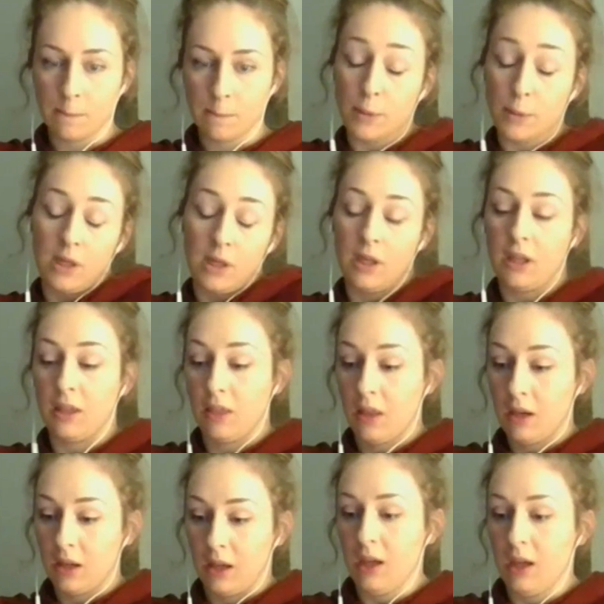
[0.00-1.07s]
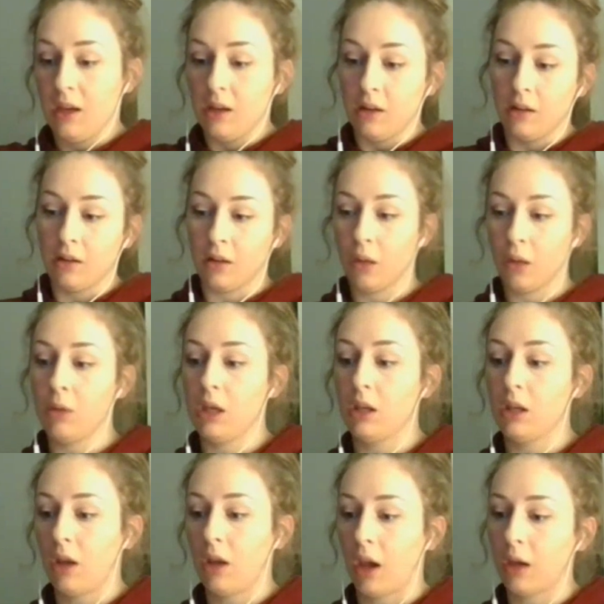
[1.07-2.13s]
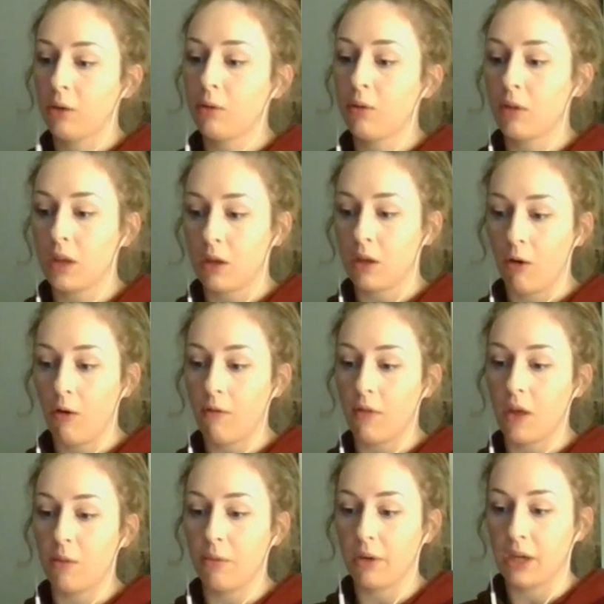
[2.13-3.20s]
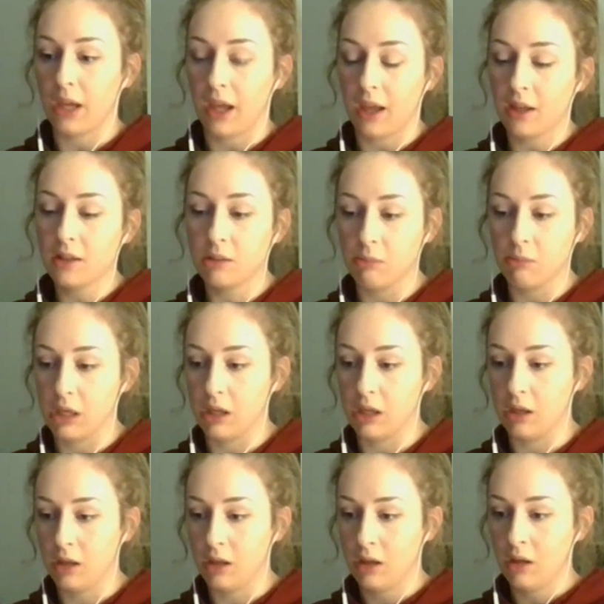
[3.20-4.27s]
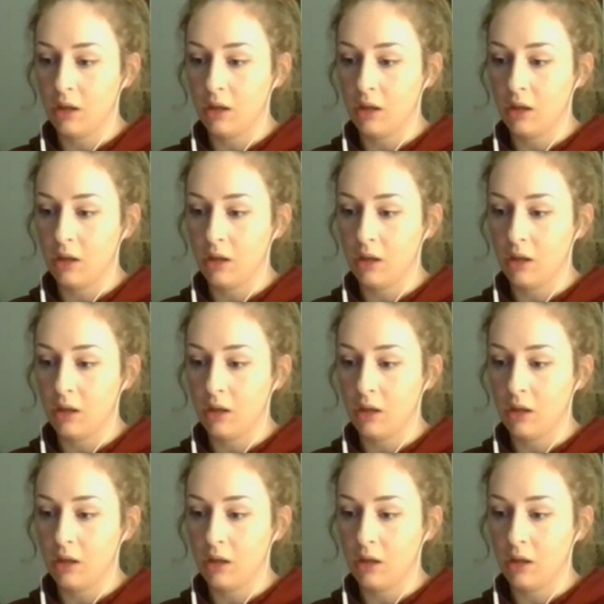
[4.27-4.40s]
But then again, I mean, I don't think all of that money has to be.